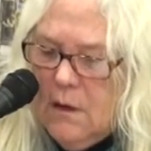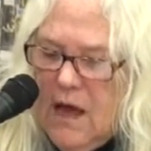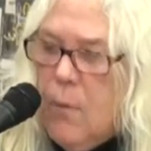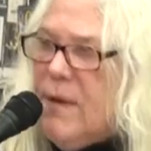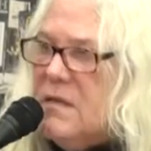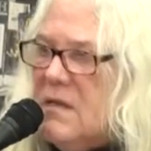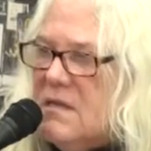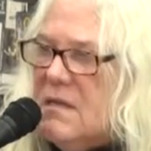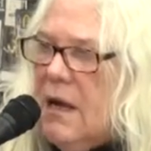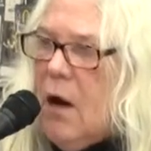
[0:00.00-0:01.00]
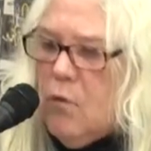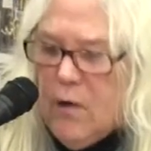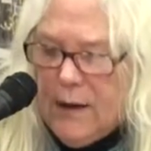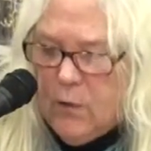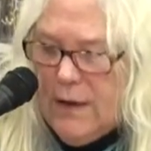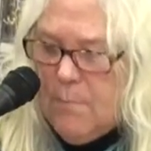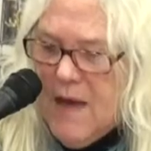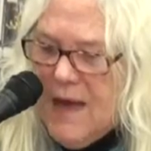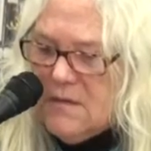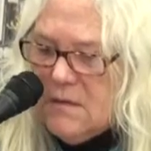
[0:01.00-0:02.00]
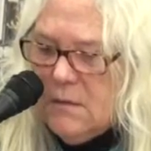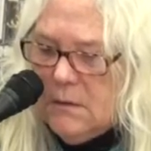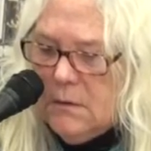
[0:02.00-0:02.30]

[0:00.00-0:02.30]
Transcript: help us to sing our Requiem Mass,